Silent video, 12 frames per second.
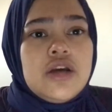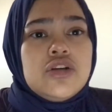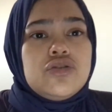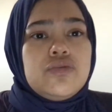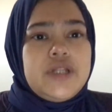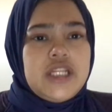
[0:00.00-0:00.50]

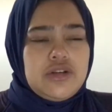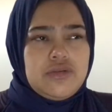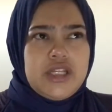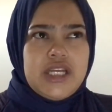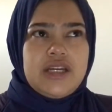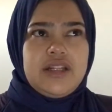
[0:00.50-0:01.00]
so we need to
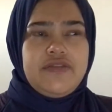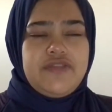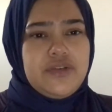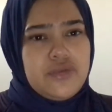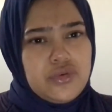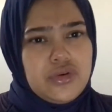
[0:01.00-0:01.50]
take a
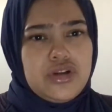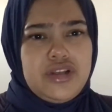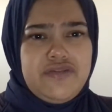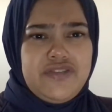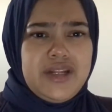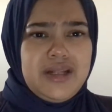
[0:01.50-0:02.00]
different route or
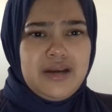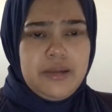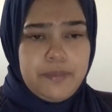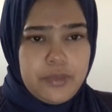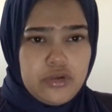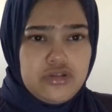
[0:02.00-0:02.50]
different
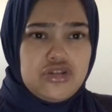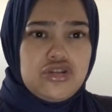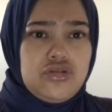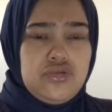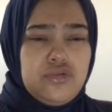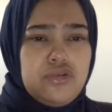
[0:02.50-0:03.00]
approach
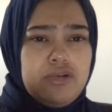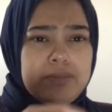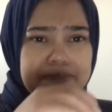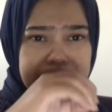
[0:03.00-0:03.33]
to